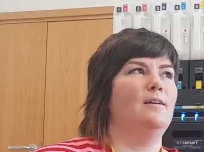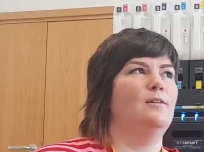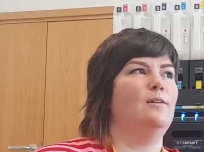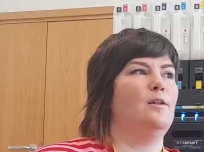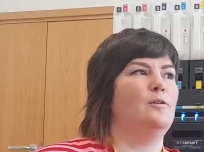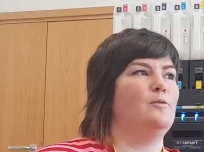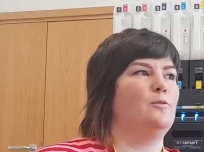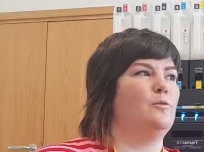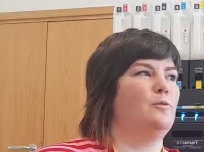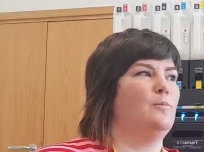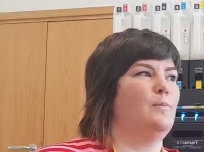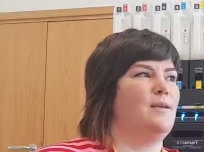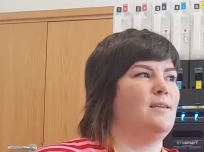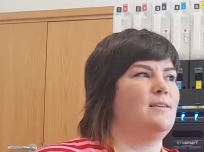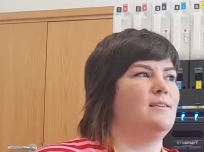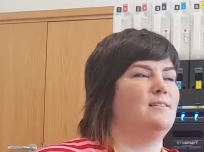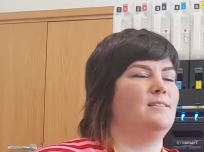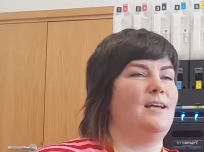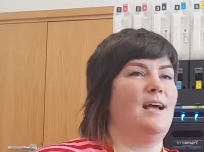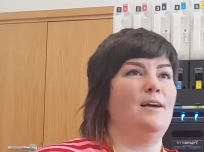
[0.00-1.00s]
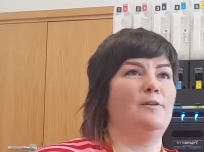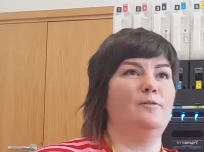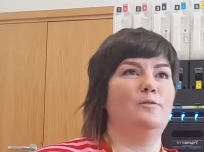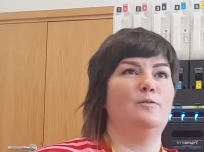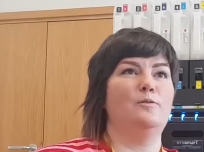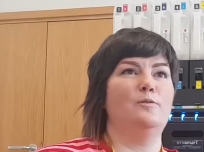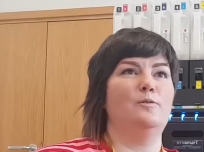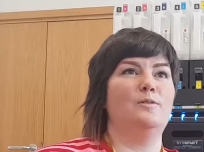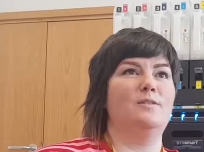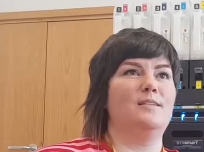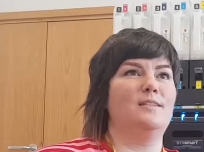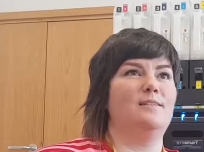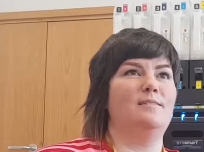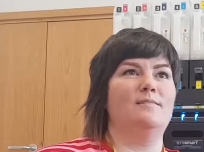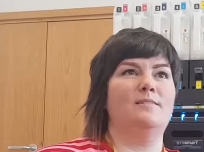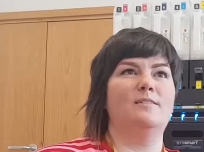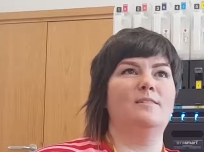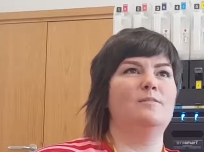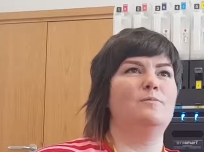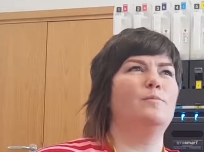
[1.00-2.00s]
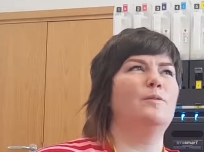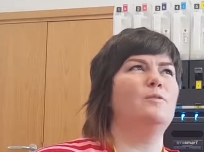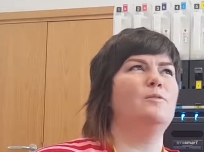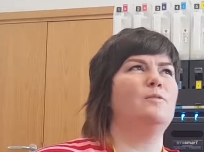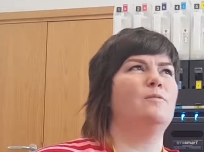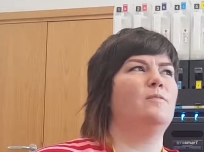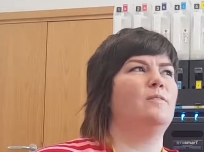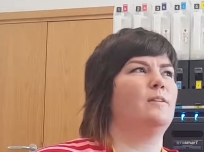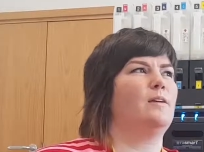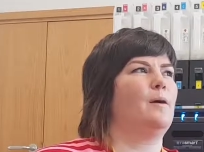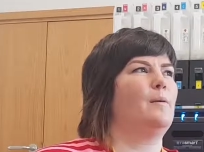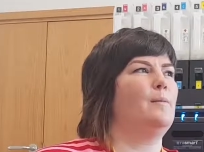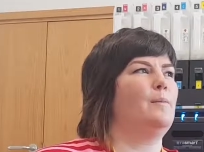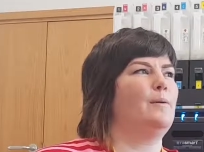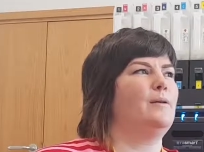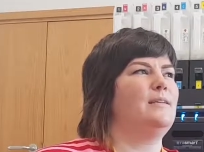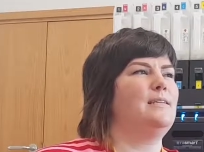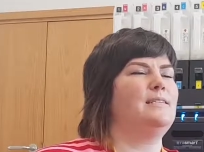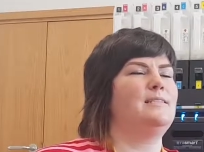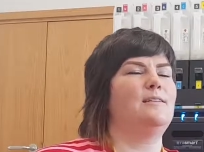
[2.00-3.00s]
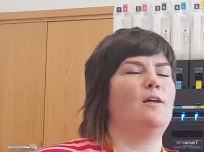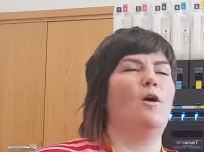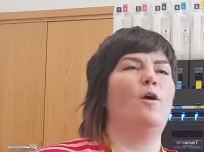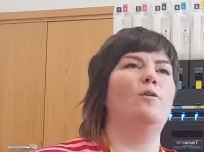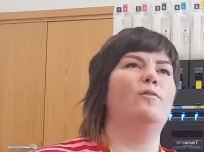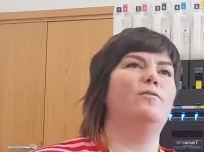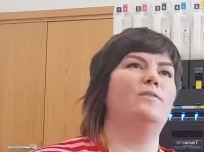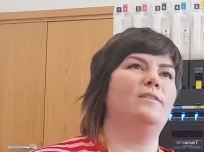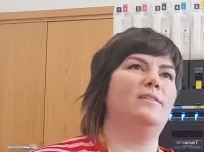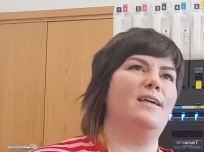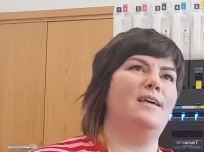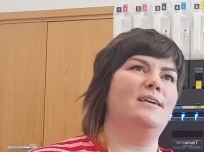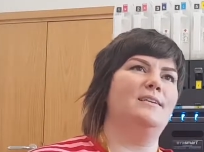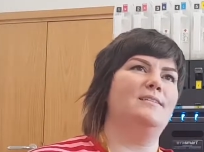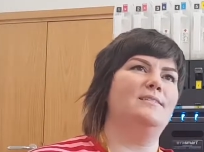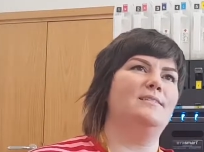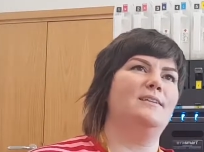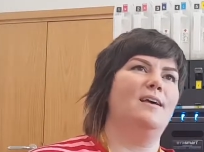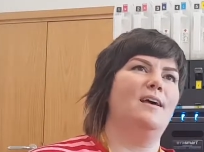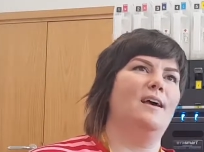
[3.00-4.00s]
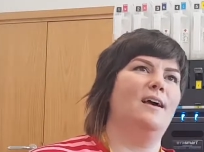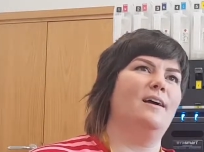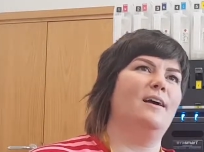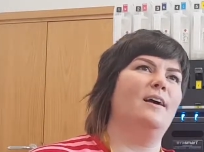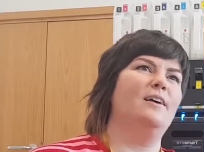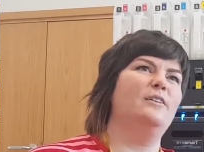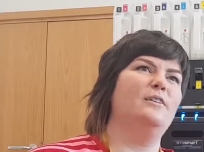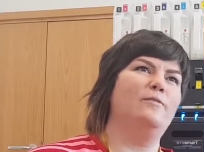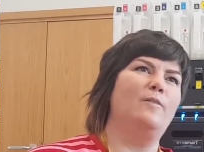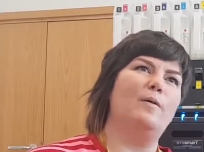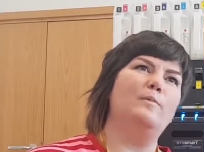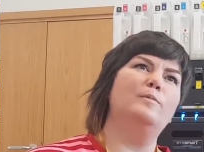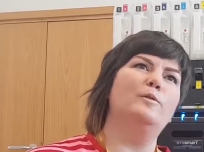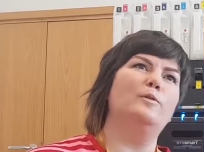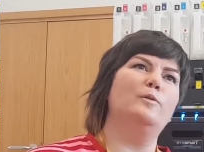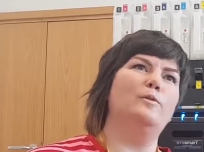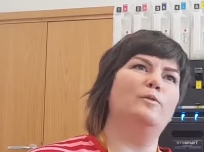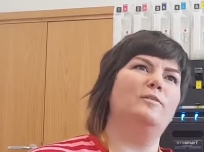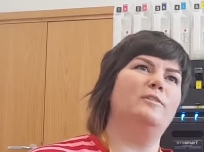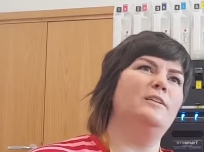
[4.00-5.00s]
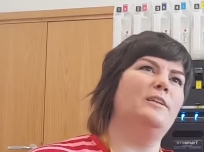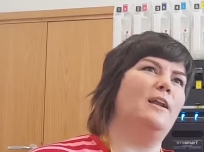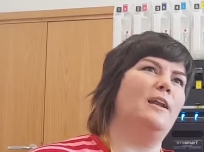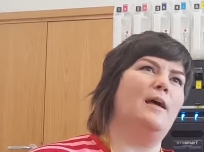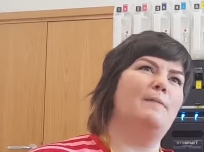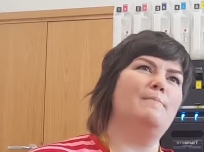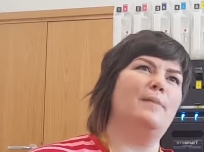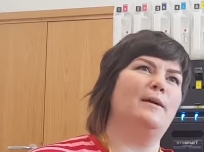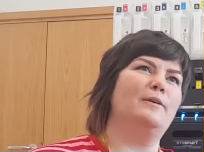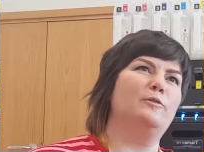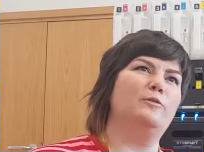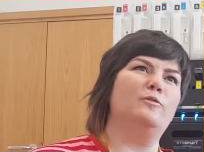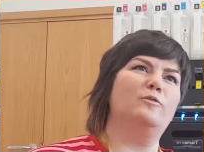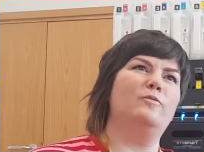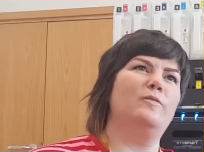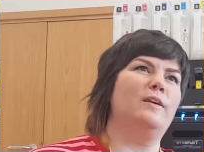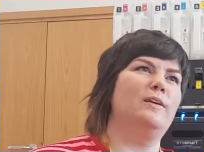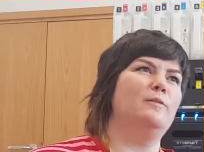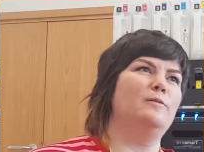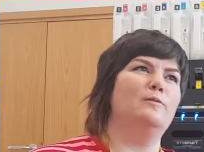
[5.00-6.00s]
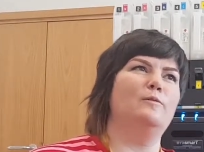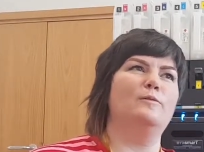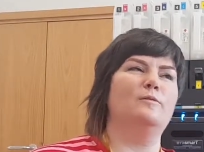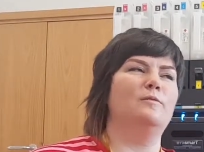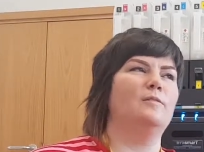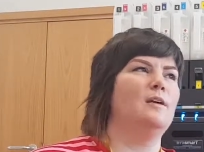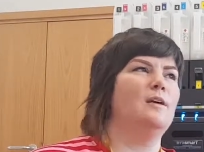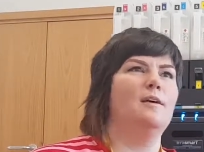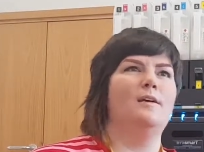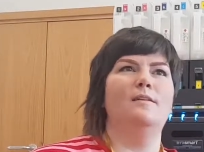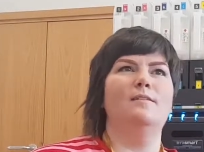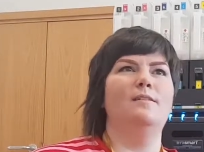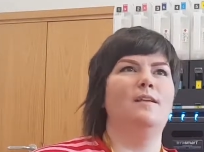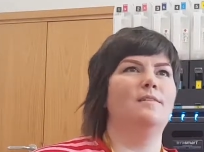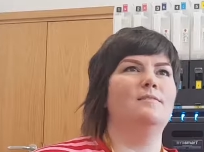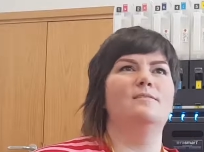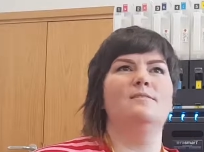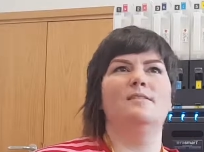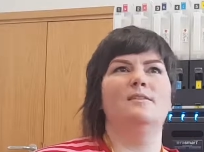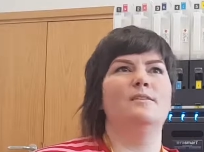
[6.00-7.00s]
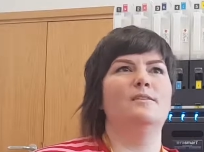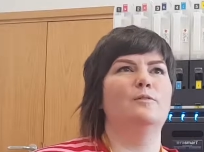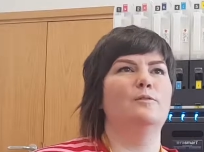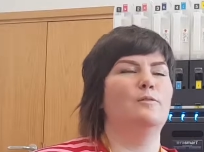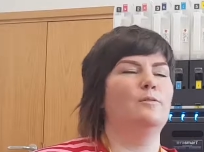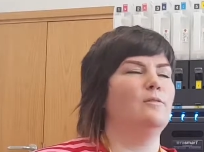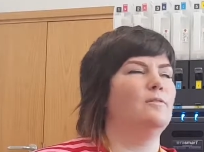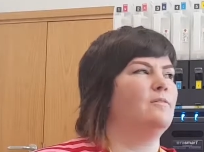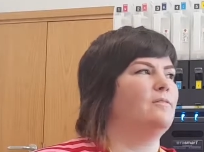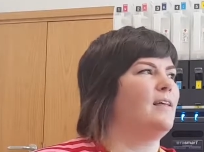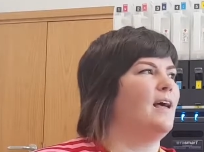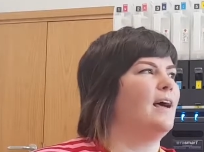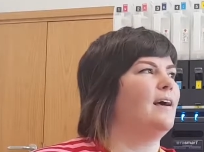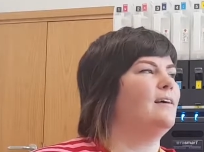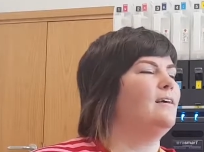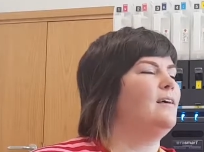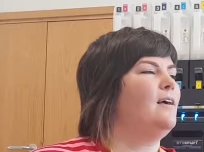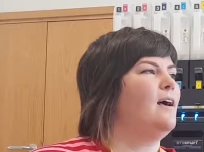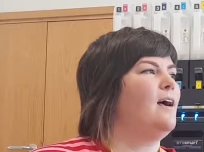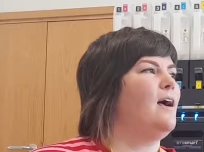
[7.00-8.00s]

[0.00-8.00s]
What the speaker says: Local makers are outsourcing because most of the companies that offer this are kind of up north, like Macclesfield, London, all of that.